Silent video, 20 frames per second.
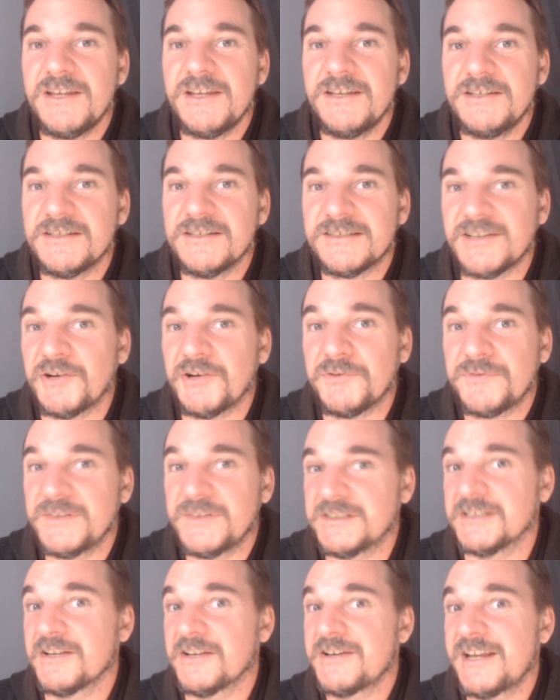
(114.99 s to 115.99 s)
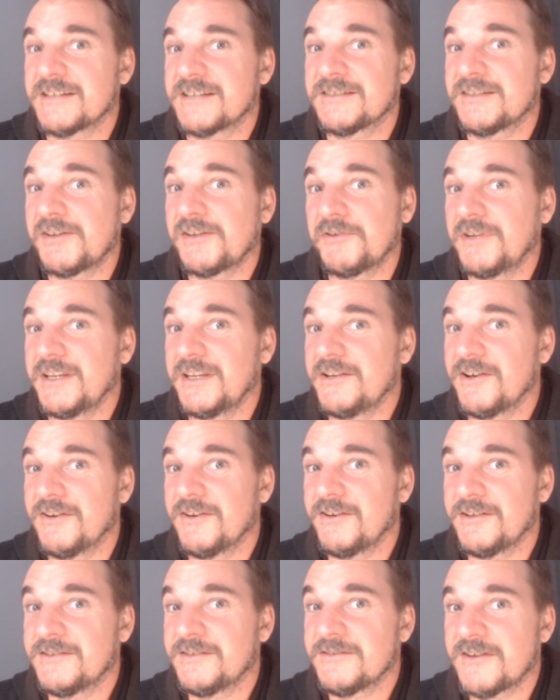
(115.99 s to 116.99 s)
in yourself isn't necessarily
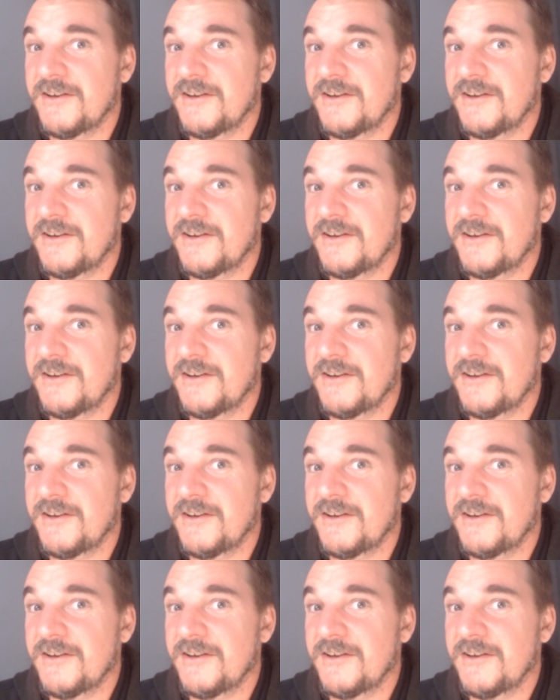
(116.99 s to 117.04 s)
going